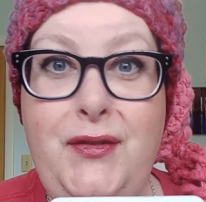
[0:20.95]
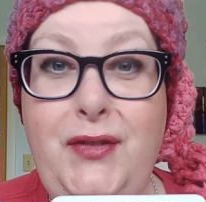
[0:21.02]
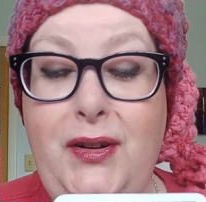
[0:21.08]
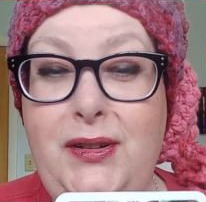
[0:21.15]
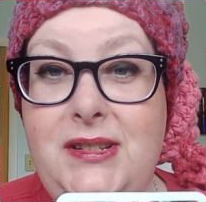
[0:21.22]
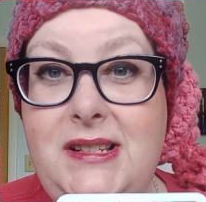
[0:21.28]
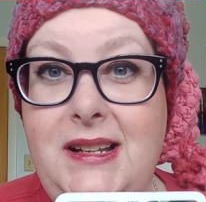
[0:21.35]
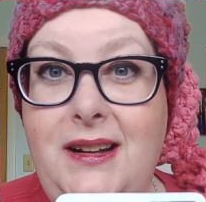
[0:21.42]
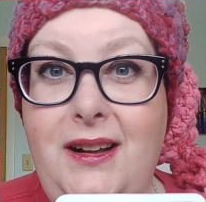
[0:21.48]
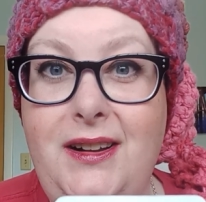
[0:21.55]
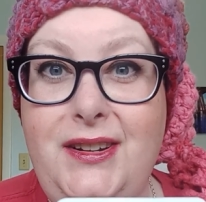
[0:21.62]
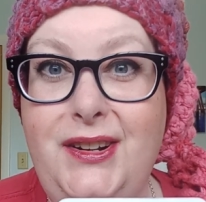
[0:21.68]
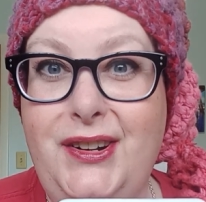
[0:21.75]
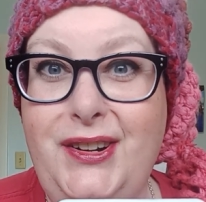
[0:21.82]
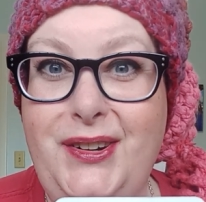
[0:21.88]
Focusing
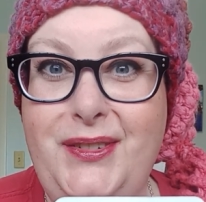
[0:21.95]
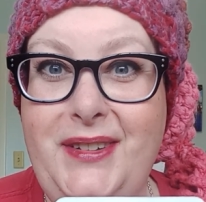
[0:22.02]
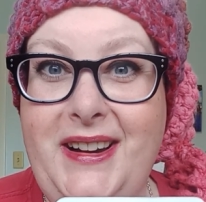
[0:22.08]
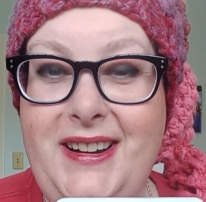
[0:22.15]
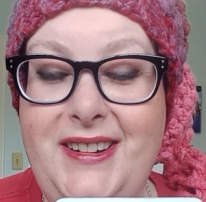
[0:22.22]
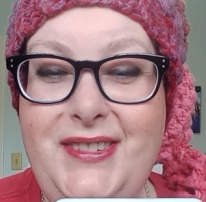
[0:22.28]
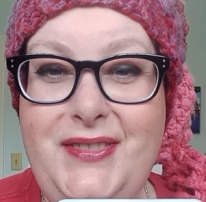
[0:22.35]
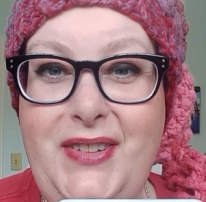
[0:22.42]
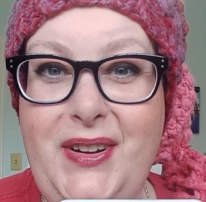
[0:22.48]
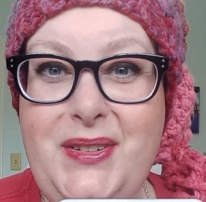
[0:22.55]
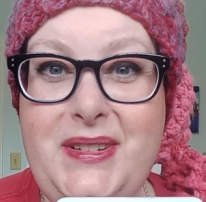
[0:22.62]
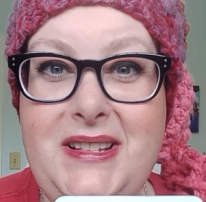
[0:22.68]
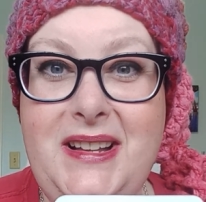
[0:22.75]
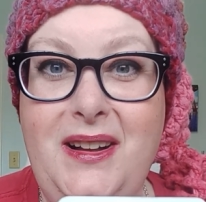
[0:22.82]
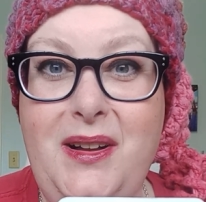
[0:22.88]
on your career,
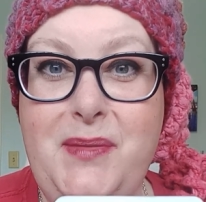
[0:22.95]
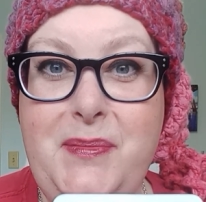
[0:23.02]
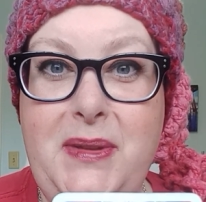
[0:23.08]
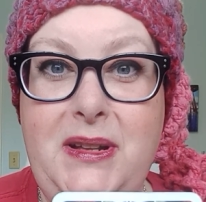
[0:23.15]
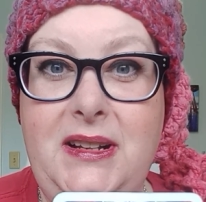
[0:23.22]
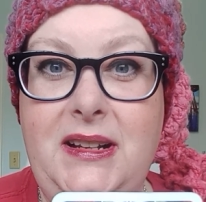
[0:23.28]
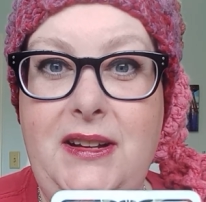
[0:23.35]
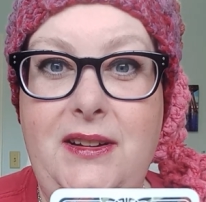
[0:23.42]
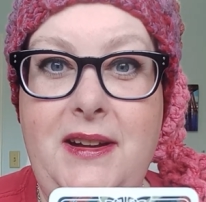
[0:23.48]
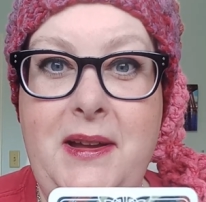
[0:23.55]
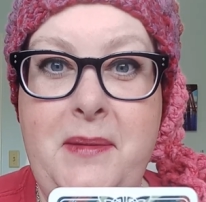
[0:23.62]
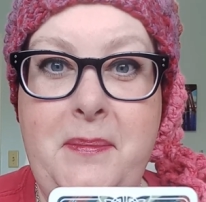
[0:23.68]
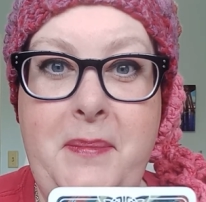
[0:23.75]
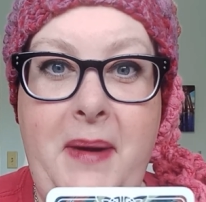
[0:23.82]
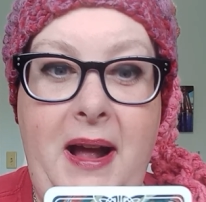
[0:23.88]
focusing on building your
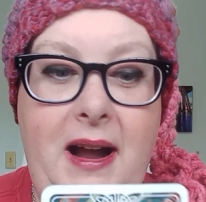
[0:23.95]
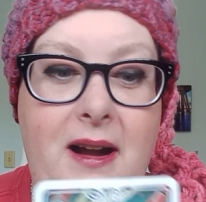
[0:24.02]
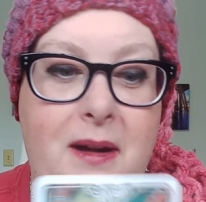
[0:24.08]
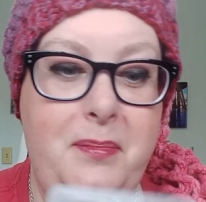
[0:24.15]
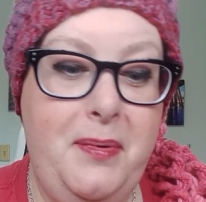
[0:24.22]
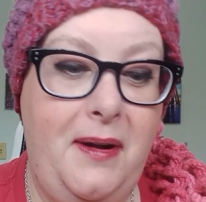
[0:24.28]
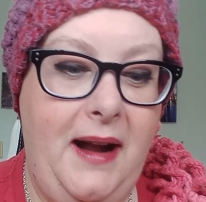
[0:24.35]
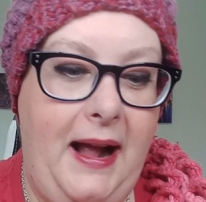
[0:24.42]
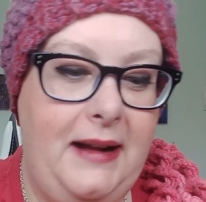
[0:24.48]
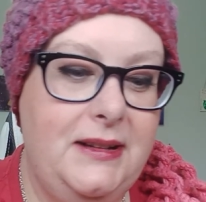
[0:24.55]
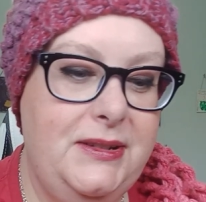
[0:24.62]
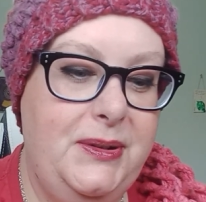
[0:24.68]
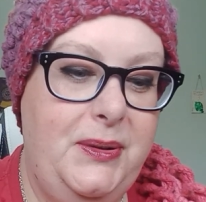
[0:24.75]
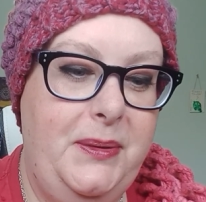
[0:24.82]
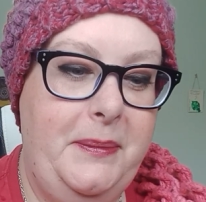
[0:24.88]
empire,
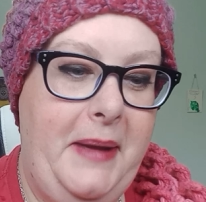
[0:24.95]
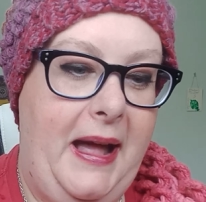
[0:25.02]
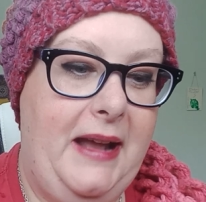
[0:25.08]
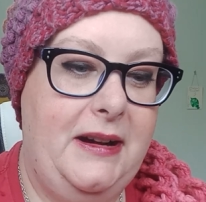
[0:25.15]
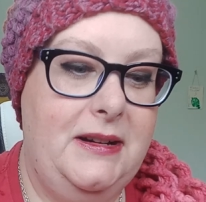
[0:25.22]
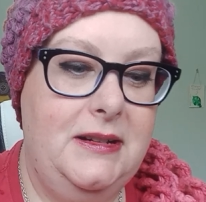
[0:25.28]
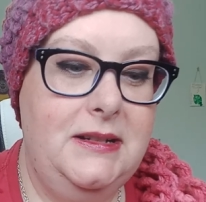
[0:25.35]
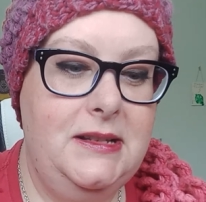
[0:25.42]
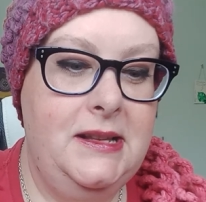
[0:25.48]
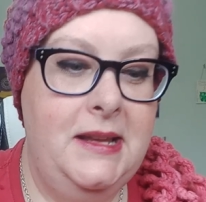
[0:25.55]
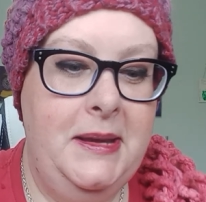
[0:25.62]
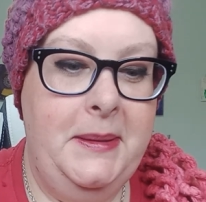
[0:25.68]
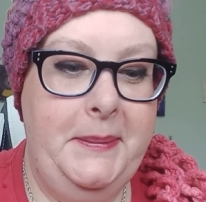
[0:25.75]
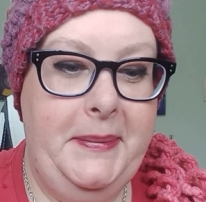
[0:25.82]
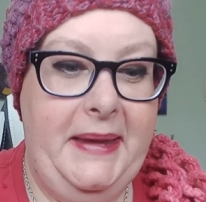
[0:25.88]
practical matters,
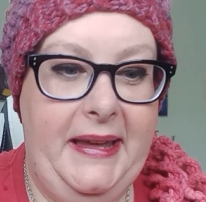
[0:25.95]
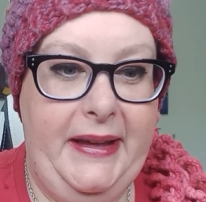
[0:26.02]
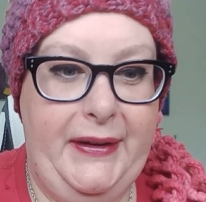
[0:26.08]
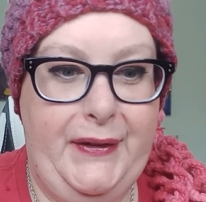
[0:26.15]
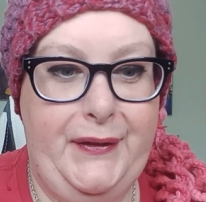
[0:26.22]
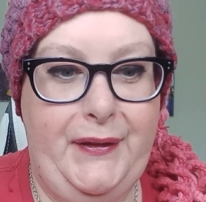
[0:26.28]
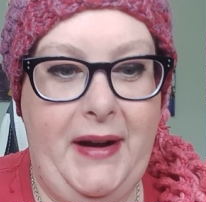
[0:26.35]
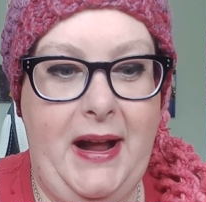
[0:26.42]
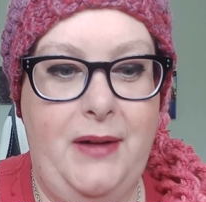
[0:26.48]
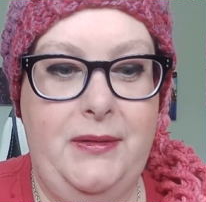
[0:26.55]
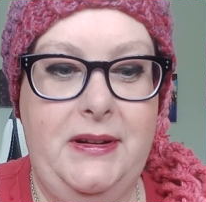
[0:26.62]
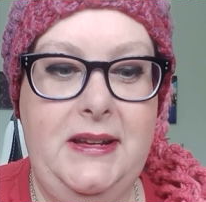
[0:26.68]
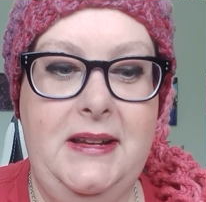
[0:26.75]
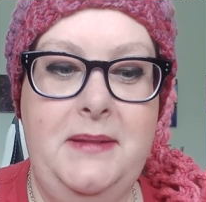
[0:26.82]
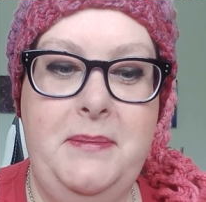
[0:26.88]
being
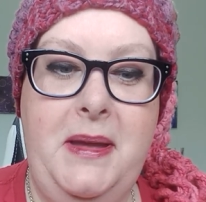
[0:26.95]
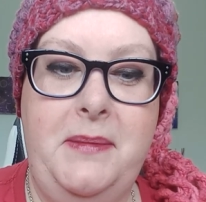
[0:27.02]
grounded.